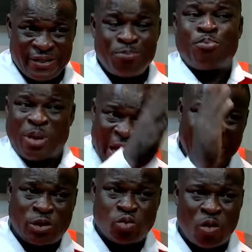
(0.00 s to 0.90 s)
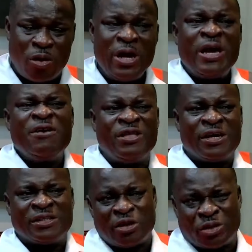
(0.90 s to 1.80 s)
Planet war. if there
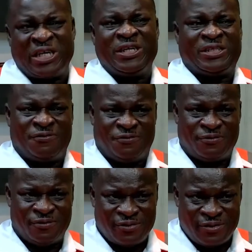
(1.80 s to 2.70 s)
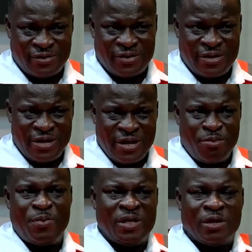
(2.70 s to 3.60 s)
is alternative.
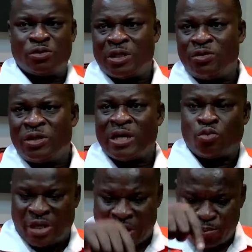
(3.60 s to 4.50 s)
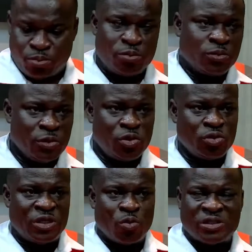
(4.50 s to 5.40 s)
Maybe they will tell you that we can use
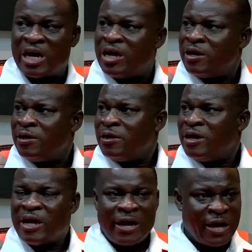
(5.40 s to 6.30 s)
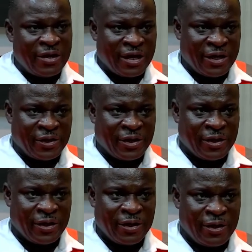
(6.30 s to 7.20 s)
the water underneath
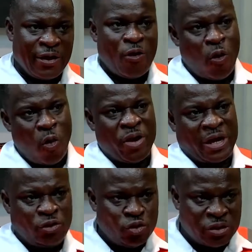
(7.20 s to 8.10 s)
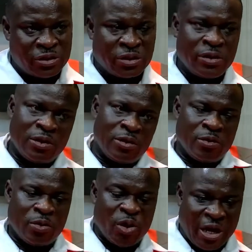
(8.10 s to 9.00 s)
or we can use it
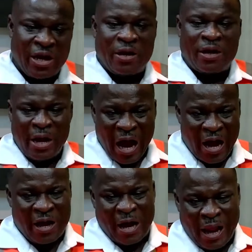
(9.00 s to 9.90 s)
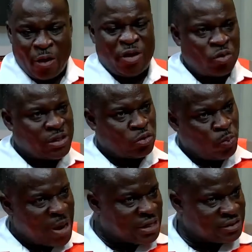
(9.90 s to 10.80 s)
but we can allow the water to
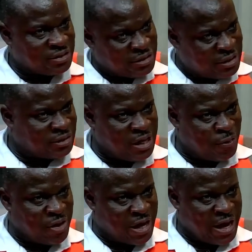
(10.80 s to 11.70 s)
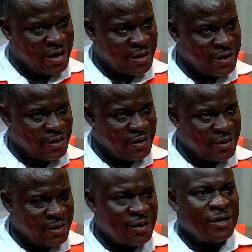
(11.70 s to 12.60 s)
pass this area,
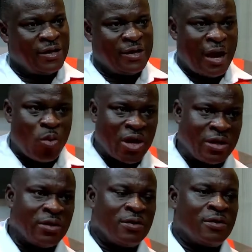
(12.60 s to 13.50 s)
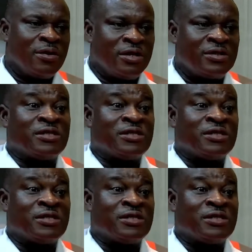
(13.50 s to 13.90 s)
then that one, it is